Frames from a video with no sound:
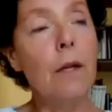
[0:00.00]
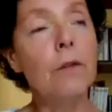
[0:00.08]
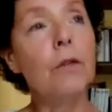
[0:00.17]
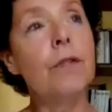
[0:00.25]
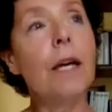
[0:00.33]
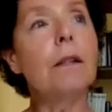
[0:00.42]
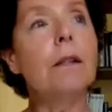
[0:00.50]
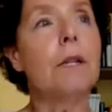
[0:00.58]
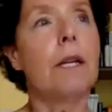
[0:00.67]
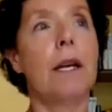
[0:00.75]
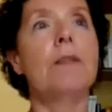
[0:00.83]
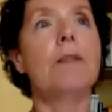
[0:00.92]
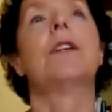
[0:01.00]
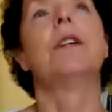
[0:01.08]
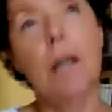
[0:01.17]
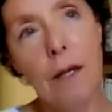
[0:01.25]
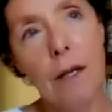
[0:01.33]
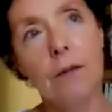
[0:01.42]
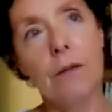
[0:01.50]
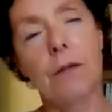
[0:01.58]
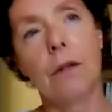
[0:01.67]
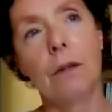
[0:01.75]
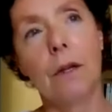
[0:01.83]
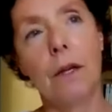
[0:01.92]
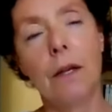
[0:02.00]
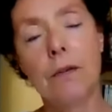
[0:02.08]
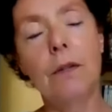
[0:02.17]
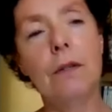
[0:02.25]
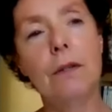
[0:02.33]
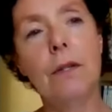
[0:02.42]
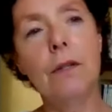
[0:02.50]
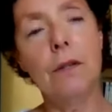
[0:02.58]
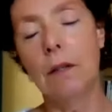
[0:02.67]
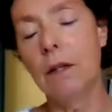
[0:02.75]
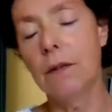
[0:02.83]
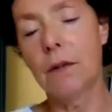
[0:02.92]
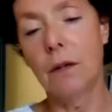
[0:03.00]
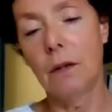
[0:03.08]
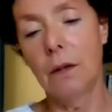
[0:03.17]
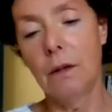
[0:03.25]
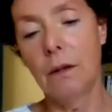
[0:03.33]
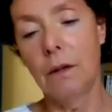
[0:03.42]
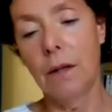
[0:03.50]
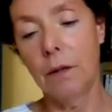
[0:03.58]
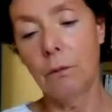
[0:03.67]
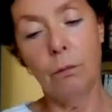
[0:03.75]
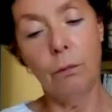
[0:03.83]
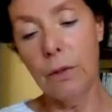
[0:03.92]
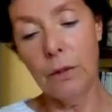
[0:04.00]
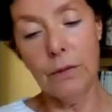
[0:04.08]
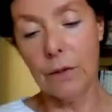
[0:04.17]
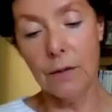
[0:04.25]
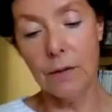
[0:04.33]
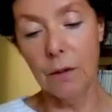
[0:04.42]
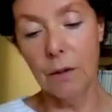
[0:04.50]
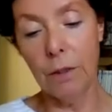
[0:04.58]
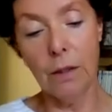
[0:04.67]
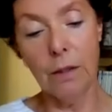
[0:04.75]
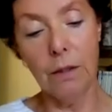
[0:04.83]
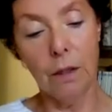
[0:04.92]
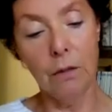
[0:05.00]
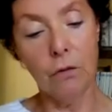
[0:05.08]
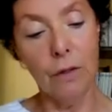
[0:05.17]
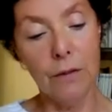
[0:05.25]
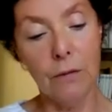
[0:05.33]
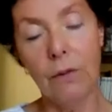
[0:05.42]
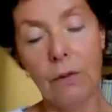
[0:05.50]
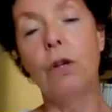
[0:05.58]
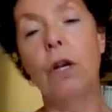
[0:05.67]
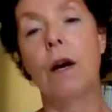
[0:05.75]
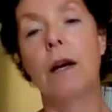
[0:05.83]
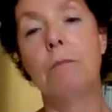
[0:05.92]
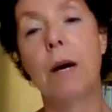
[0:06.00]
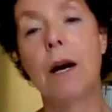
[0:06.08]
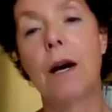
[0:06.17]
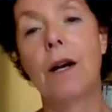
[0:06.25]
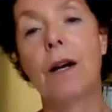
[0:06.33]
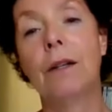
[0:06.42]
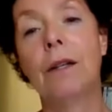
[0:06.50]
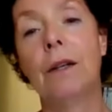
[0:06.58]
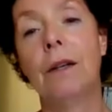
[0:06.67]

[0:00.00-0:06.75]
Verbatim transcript: to tackle cancer as as a disease, and it's a like we discussed in the beginning, Andrew, it's a very high bar.